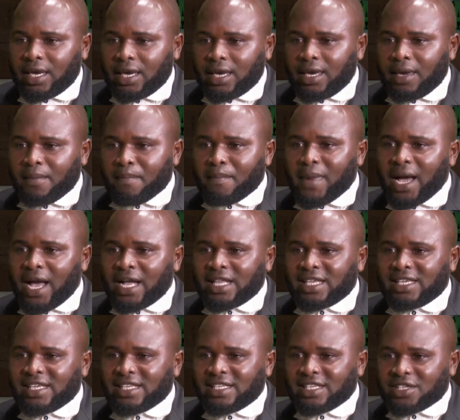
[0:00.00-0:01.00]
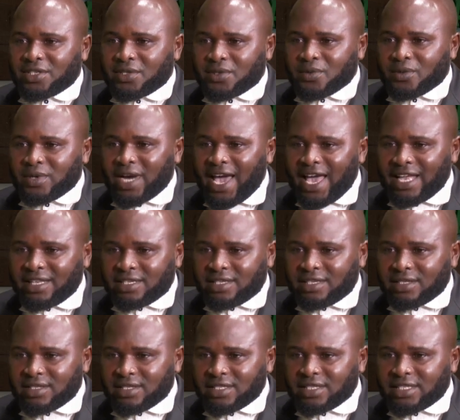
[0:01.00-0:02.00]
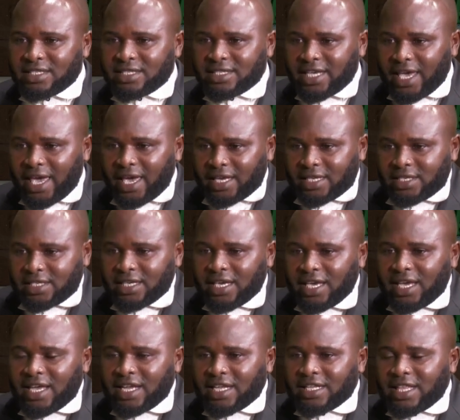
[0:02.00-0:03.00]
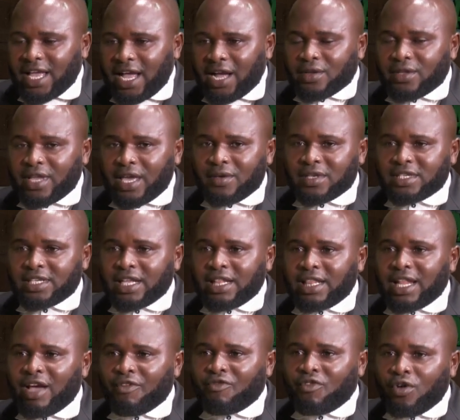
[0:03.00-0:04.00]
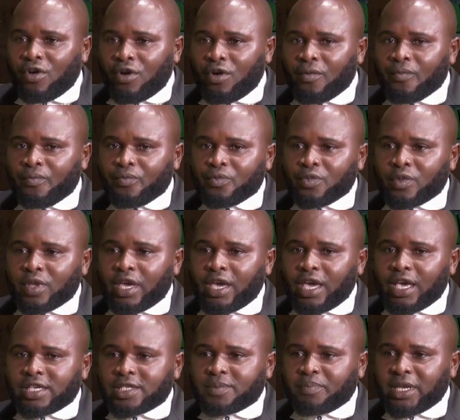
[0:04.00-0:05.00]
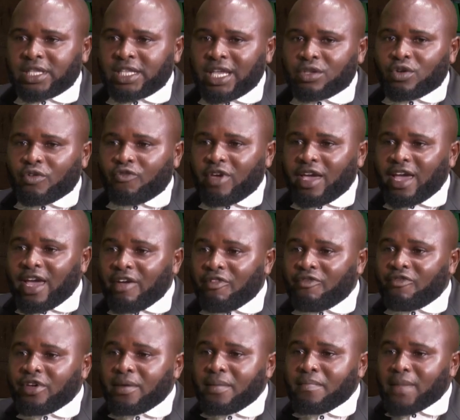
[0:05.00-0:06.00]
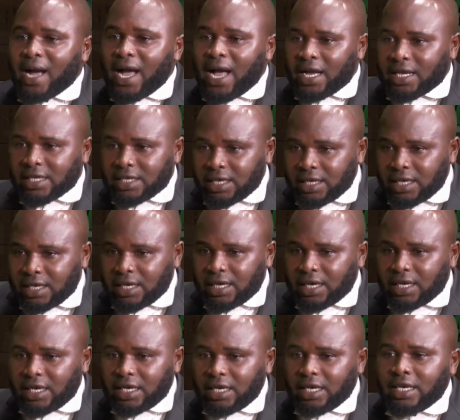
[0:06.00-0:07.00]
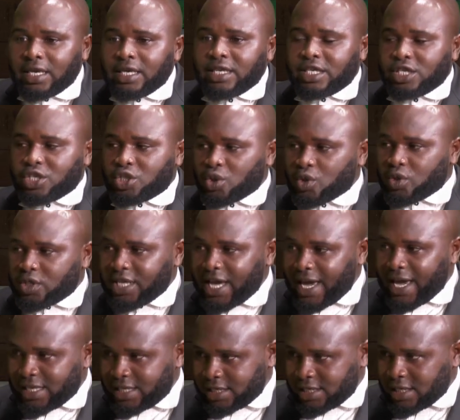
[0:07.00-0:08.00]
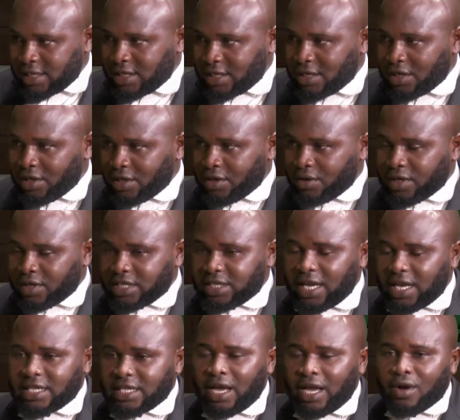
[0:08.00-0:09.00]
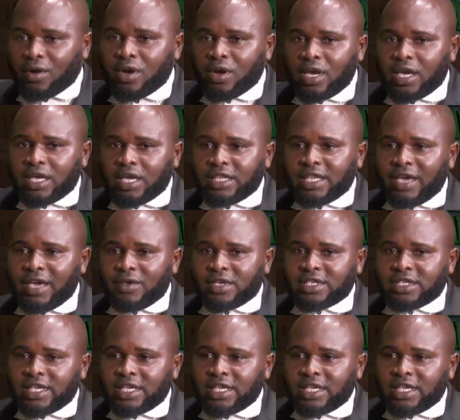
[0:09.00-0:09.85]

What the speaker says: a man in his right sense. Now, there is a level expected of every man in the society. You understand? Now, there's